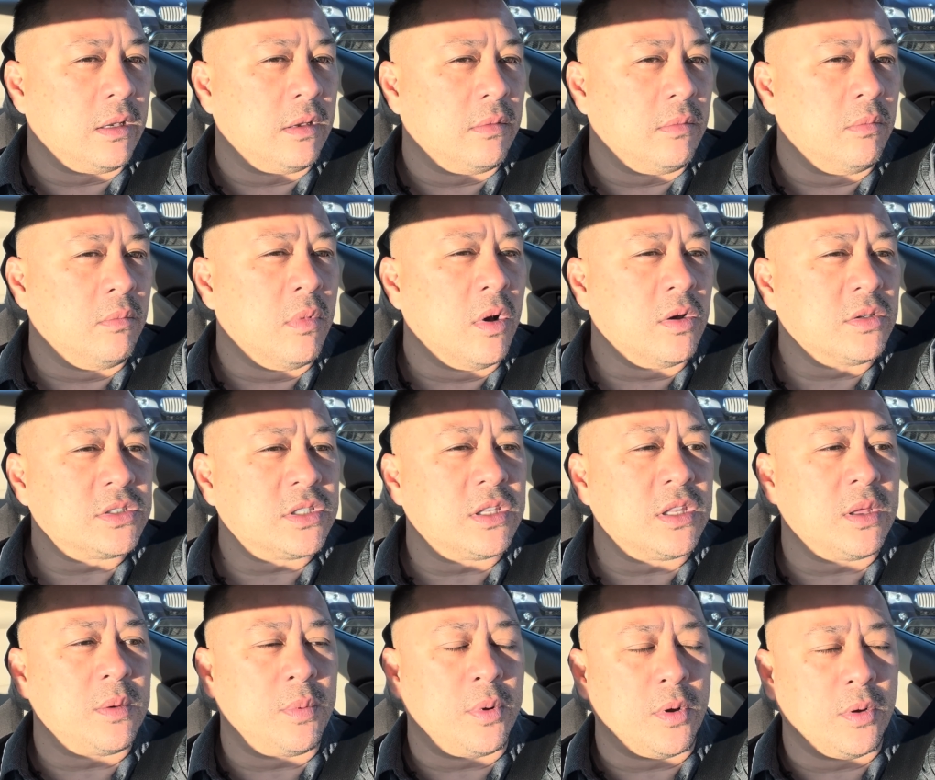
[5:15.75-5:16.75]
Most of
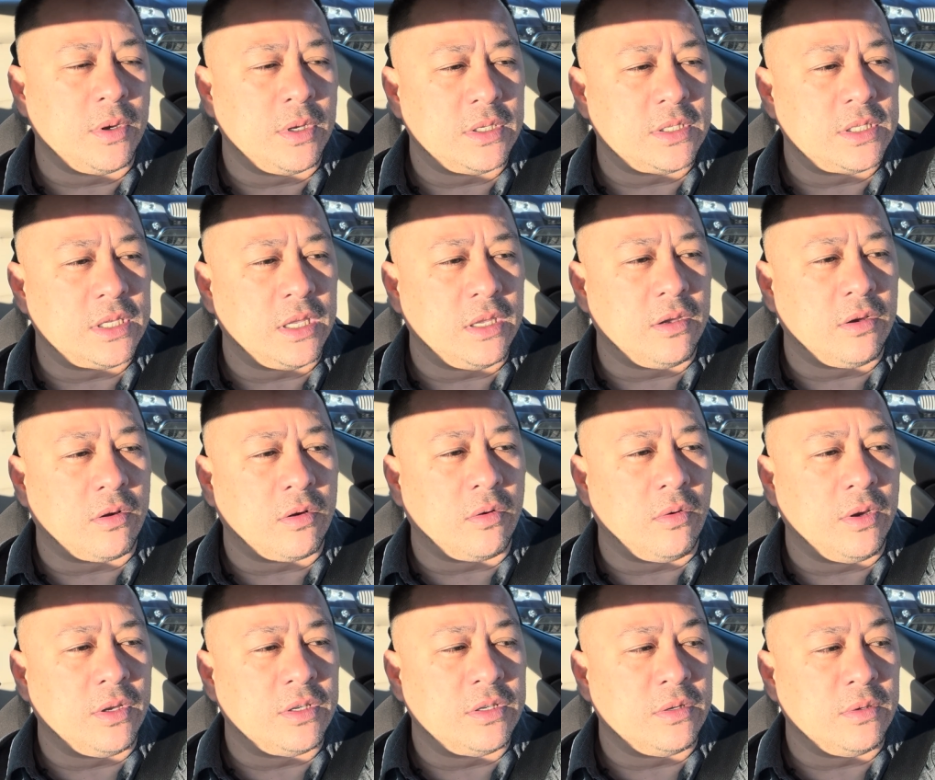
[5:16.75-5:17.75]
the opponents that you're
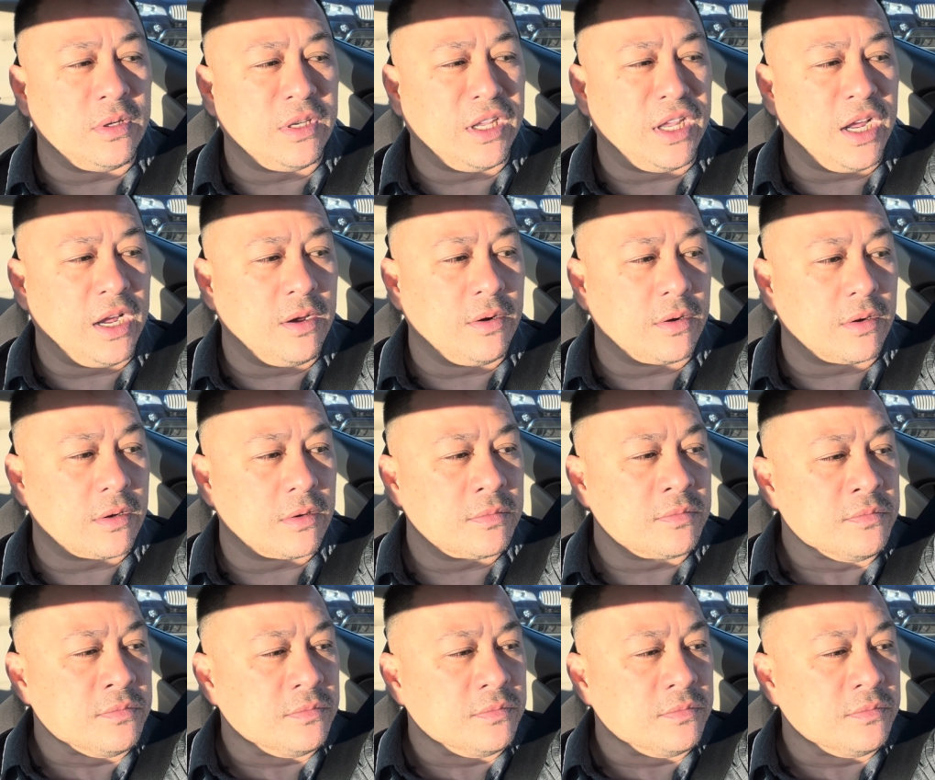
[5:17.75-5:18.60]
going to encounter